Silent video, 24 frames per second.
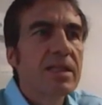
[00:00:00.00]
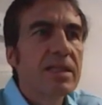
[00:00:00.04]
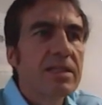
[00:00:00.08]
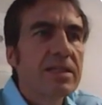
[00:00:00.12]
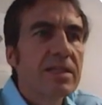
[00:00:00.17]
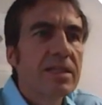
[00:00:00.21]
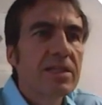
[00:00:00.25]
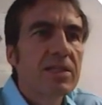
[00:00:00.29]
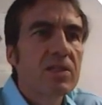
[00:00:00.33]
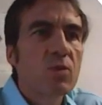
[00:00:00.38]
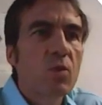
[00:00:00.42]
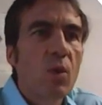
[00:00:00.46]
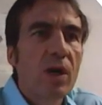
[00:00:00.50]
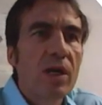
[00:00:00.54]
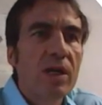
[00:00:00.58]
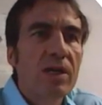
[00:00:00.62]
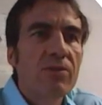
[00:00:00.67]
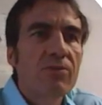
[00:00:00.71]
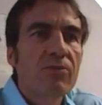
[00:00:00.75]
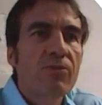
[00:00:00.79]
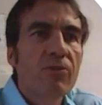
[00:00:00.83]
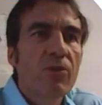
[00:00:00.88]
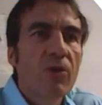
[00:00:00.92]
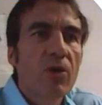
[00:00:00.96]
easiest
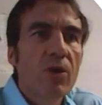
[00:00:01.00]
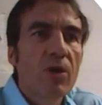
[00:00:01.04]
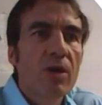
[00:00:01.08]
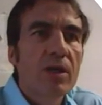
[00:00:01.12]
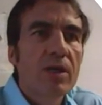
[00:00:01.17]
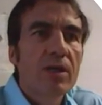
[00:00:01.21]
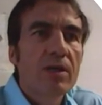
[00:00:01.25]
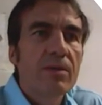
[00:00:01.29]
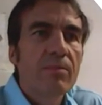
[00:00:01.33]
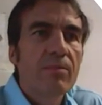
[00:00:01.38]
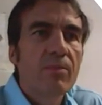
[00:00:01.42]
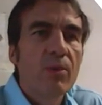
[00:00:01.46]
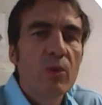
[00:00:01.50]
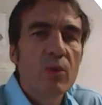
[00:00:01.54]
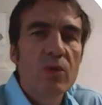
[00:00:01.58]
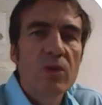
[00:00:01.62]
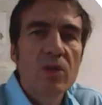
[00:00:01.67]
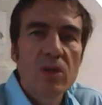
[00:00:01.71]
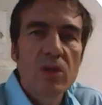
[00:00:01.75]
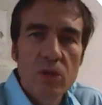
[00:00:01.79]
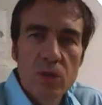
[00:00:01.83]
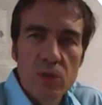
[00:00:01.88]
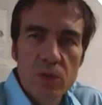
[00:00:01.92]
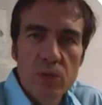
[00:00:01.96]
one for
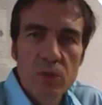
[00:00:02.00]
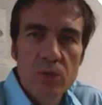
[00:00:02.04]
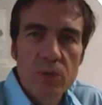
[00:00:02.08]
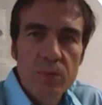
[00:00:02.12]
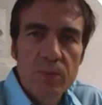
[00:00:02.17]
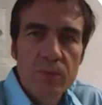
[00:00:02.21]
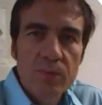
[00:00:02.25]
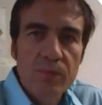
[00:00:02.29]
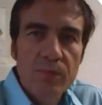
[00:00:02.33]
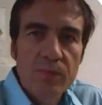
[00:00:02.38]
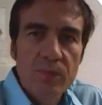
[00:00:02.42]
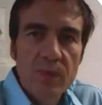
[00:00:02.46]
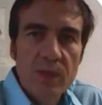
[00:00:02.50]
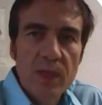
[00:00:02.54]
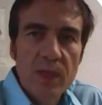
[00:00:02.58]
both you